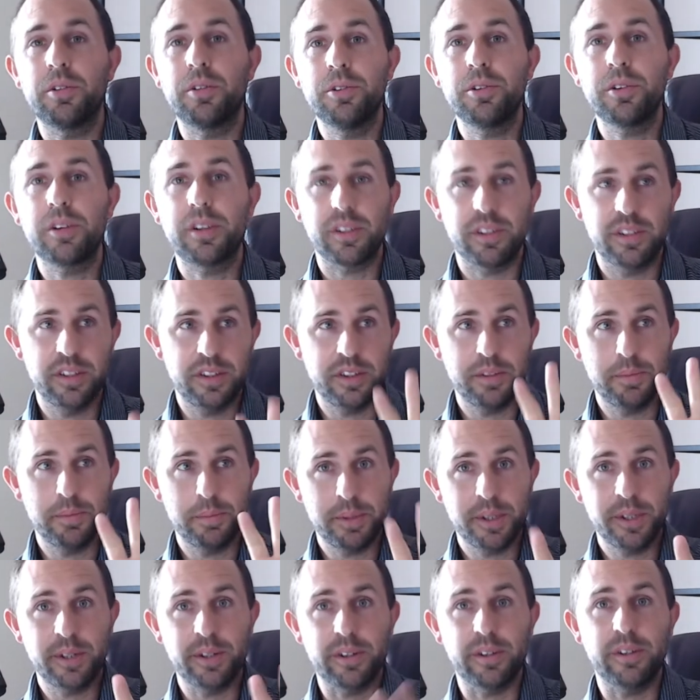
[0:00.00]
look in the
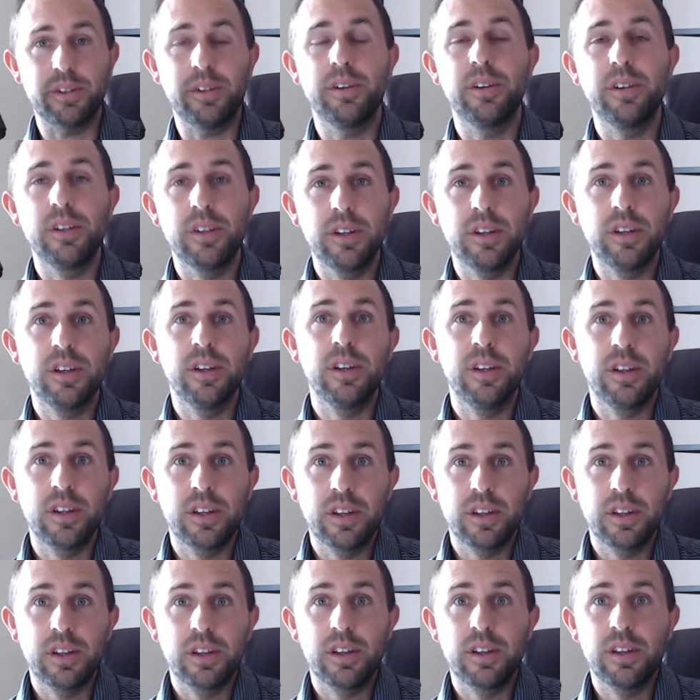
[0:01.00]
mirror
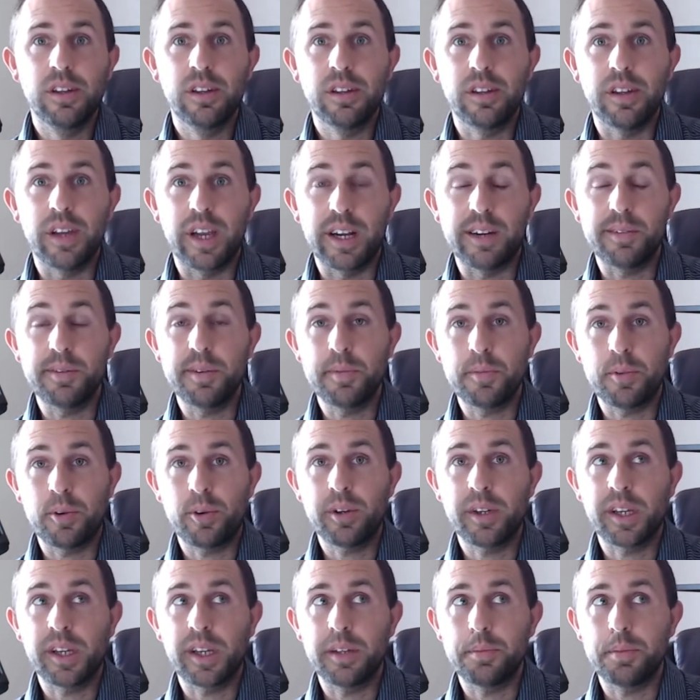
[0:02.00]
every
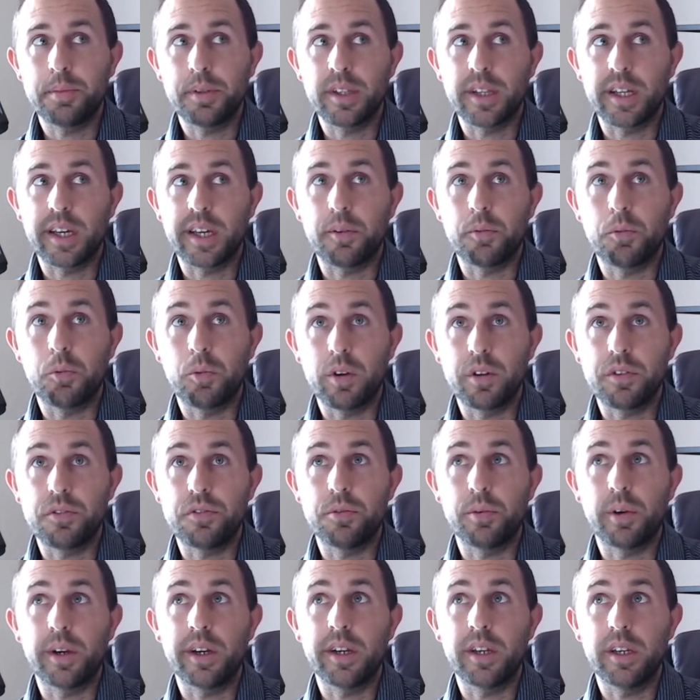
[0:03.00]
morning and be like, what
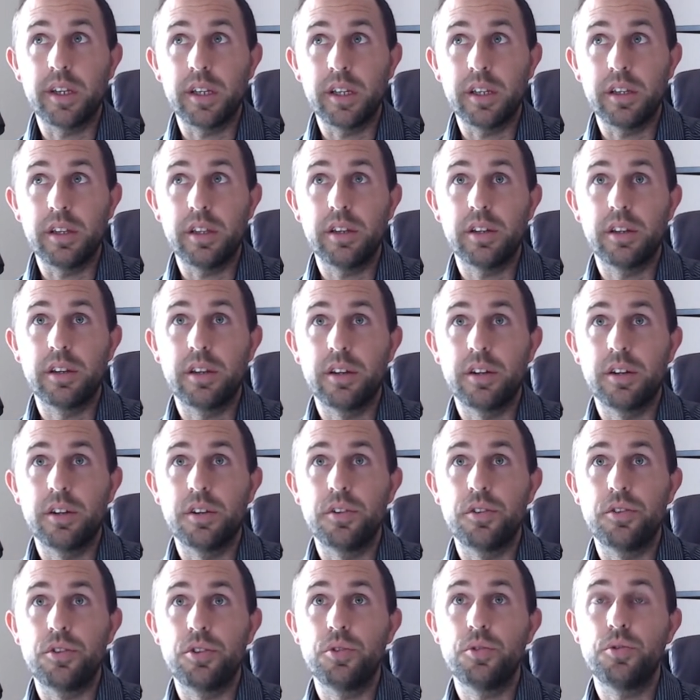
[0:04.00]
do I need
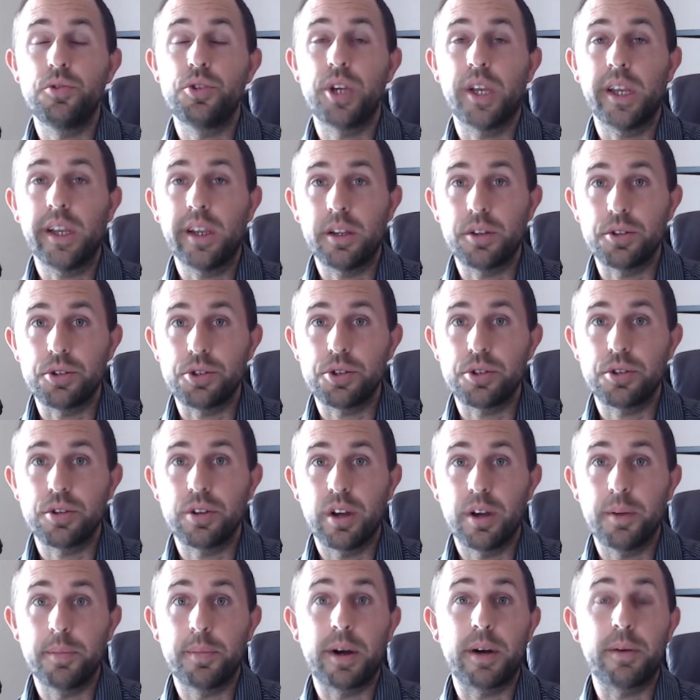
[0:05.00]
to change
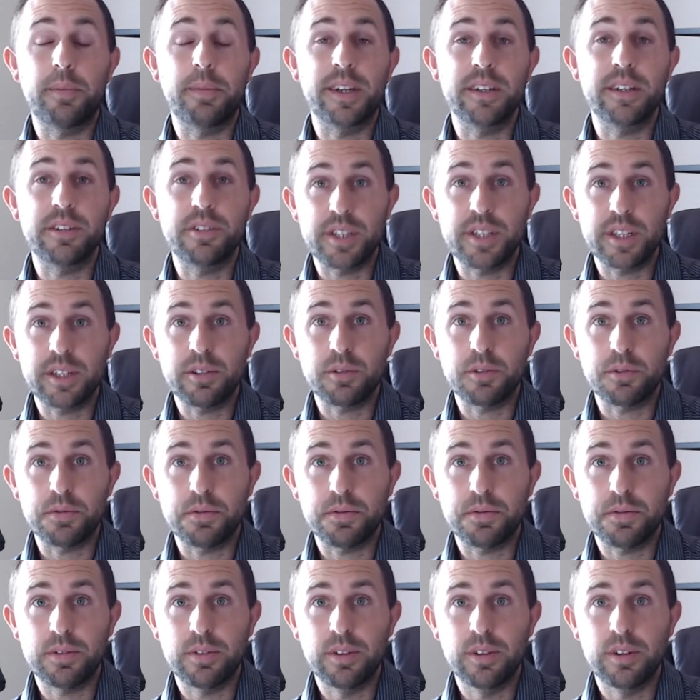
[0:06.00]
about
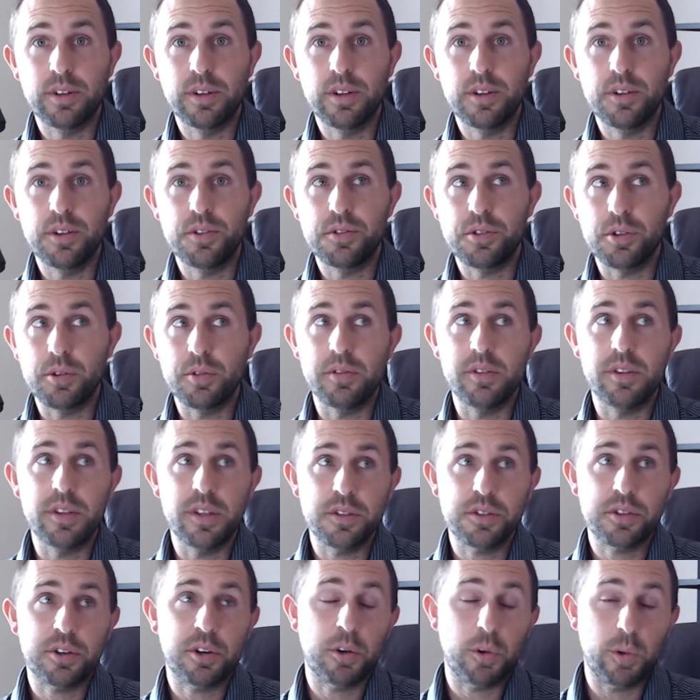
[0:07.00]
myself so
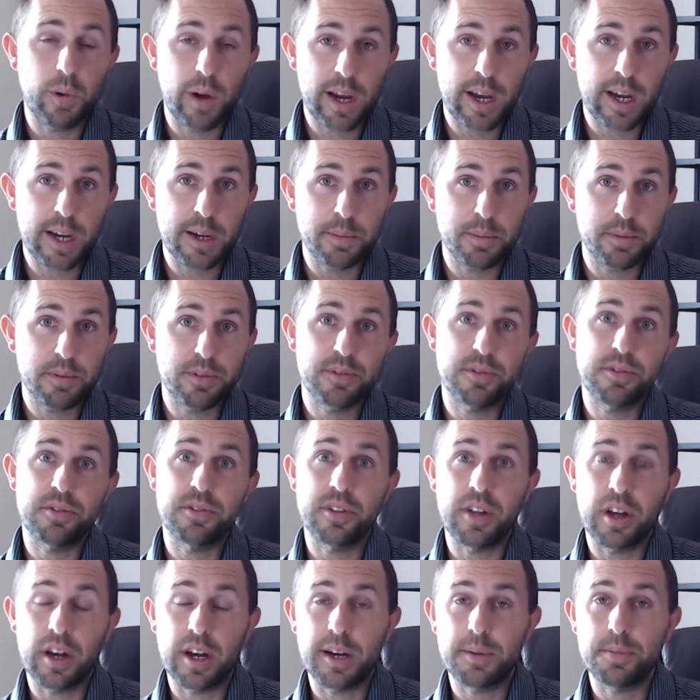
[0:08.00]
this crap
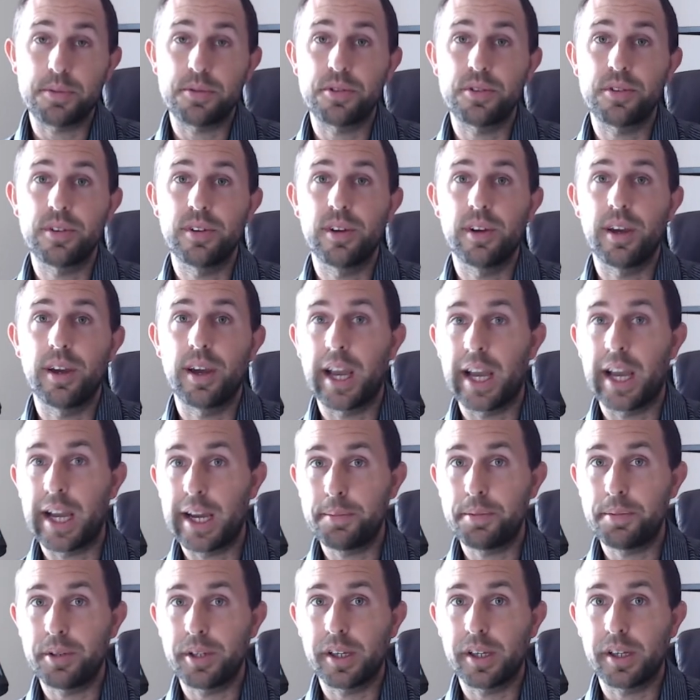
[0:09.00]
stops
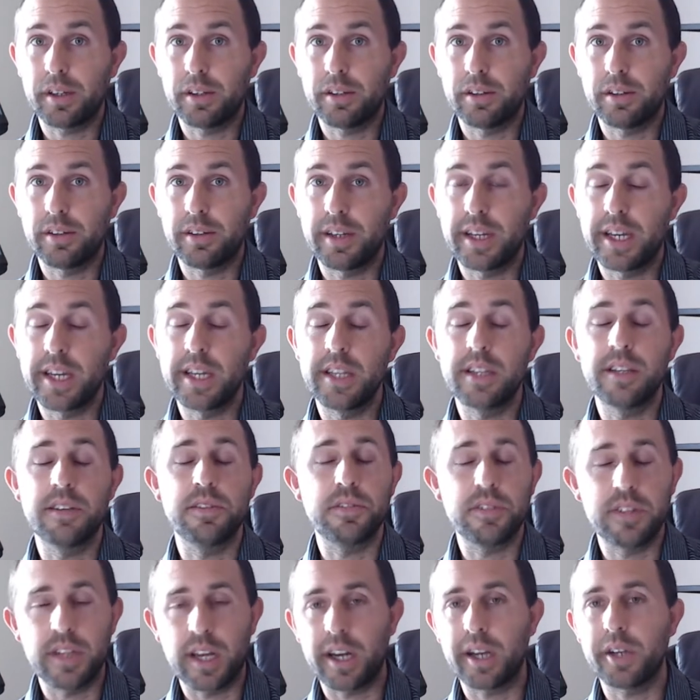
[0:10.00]
happening? It
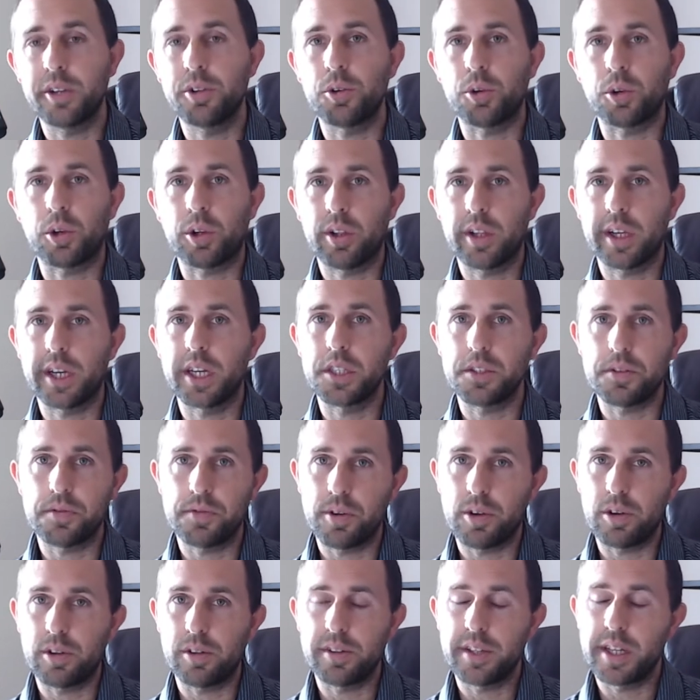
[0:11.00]
is not your client's
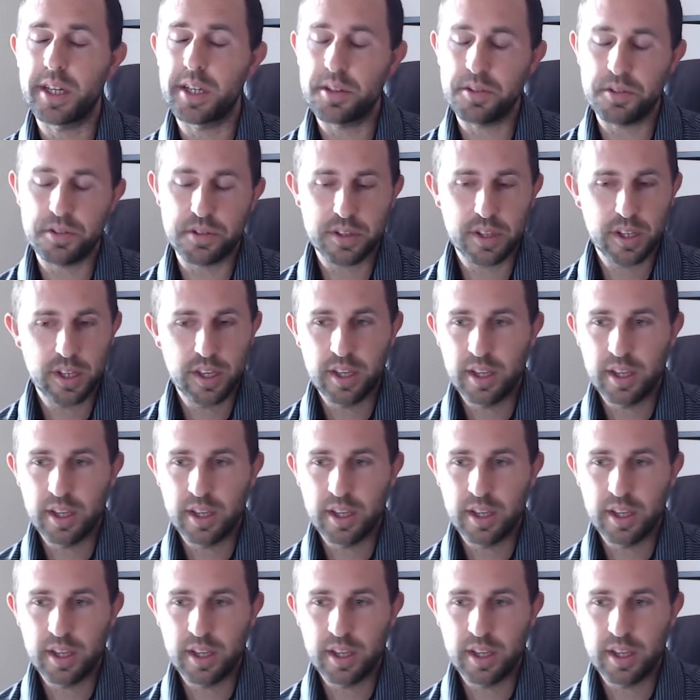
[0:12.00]
fault. That is,